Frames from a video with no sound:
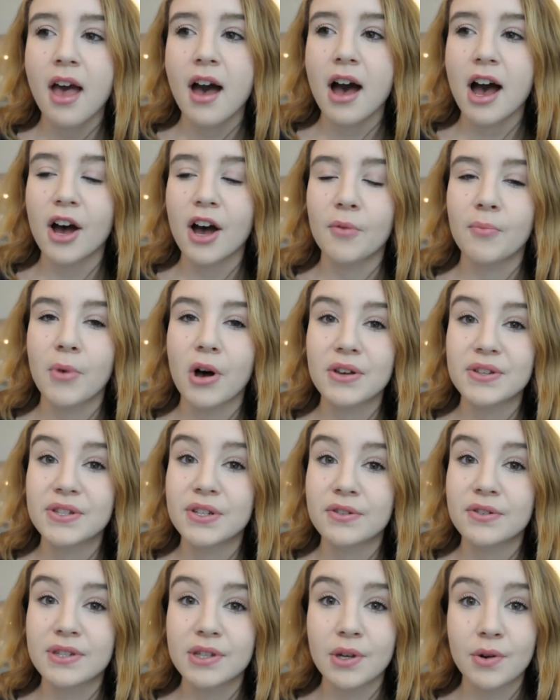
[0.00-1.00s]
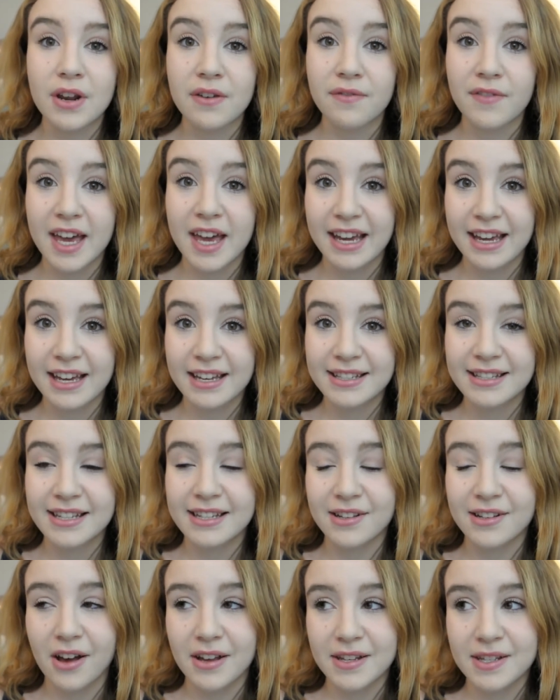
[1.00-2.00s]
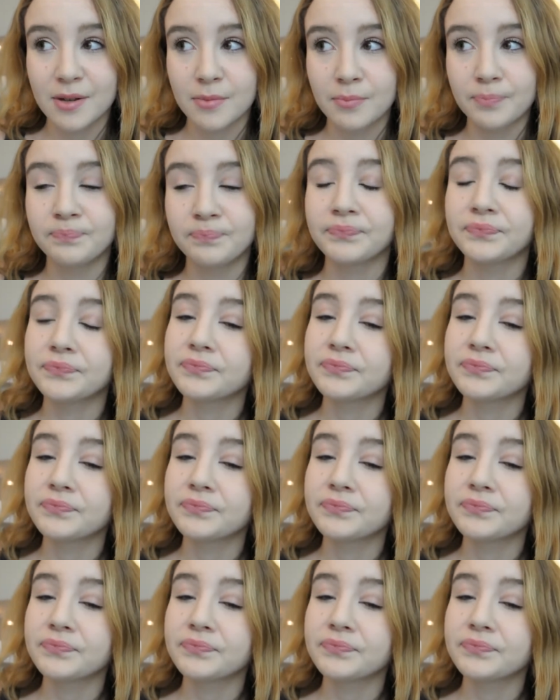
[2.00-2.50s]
Also, Sony Vegas is awesome.